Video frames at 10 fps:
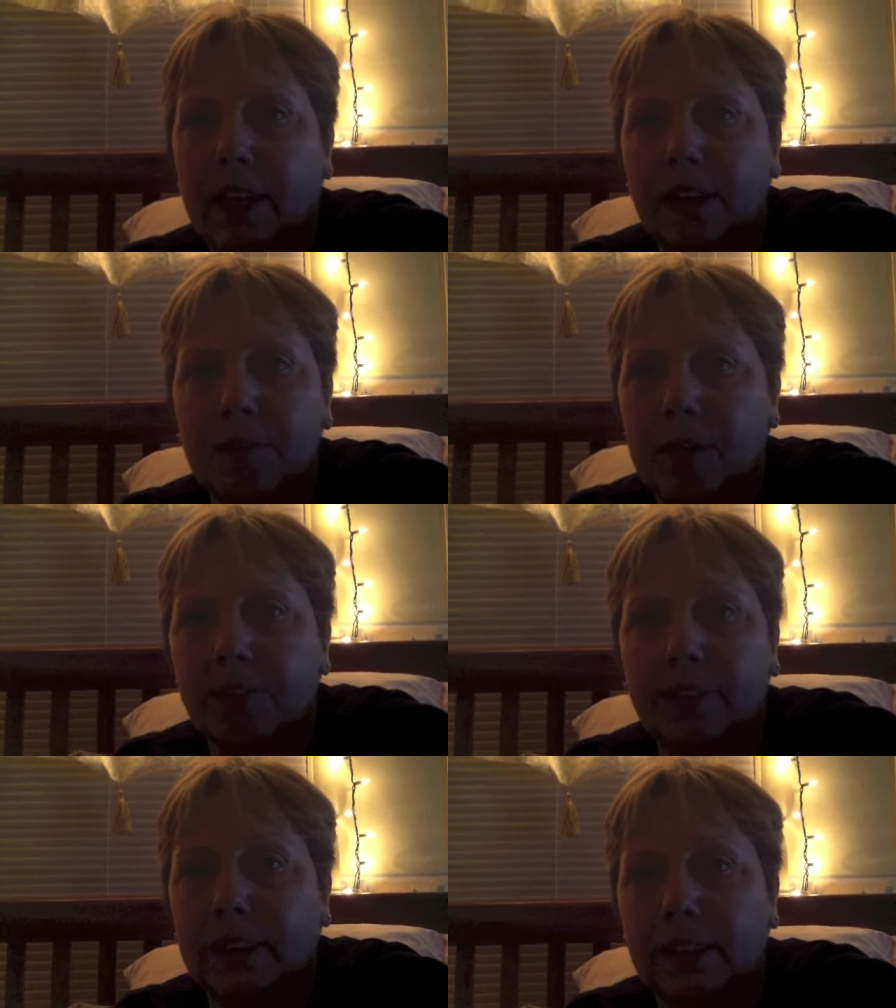any of my
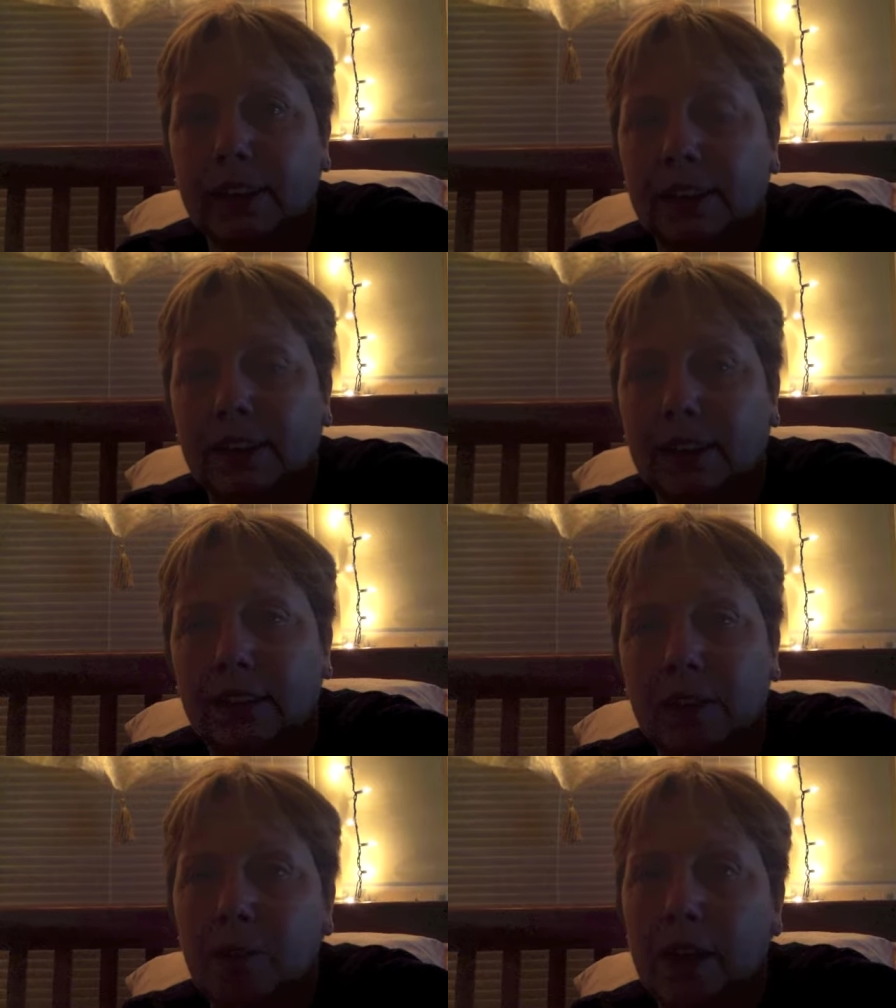visits
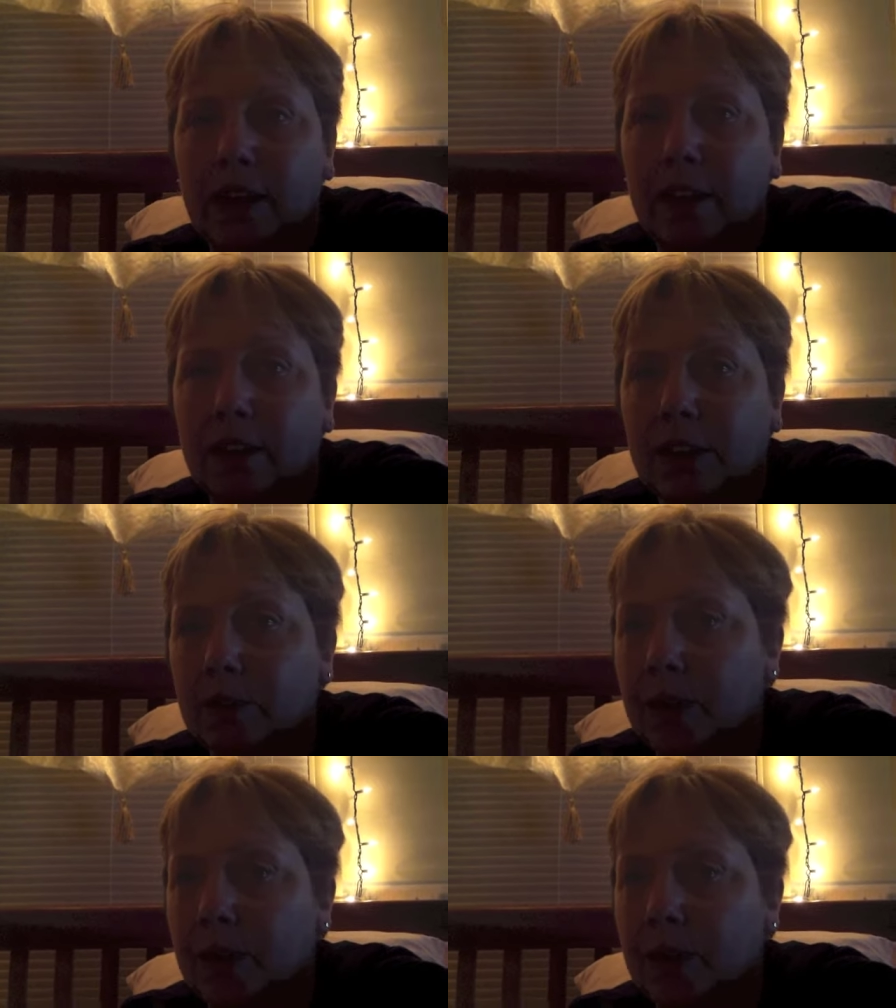since he went in on the